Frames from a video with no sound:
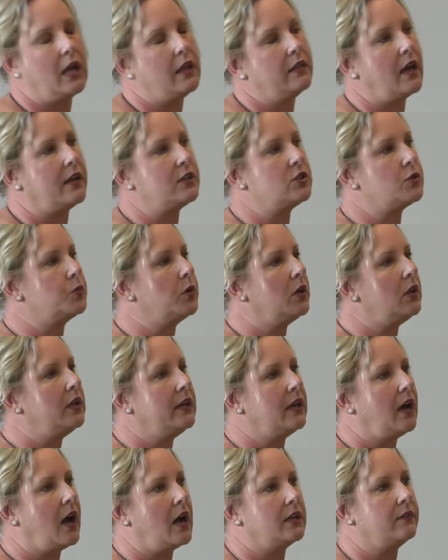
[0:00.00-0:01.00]
And that's
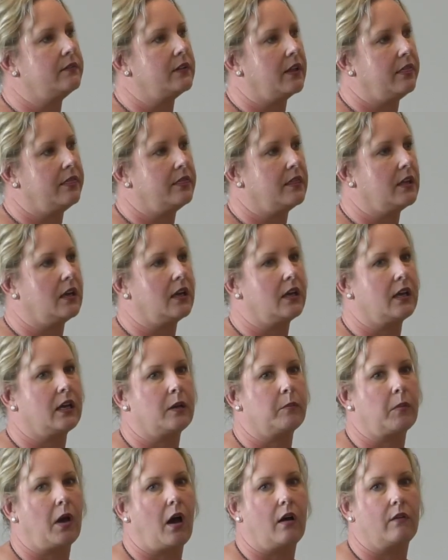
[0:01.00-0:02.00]
really kind of the
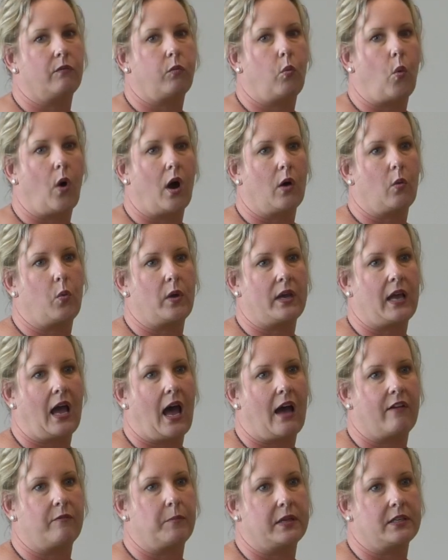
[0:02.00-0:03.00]
theme of what we
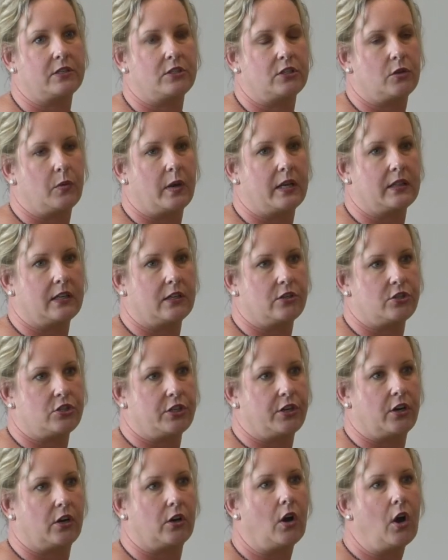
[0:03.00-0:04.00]
have been doing this
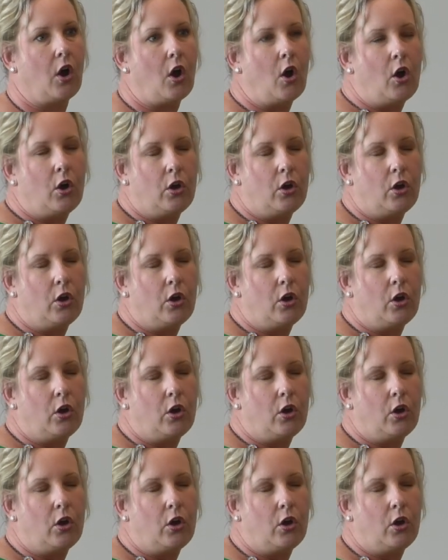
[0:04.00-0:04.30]
year.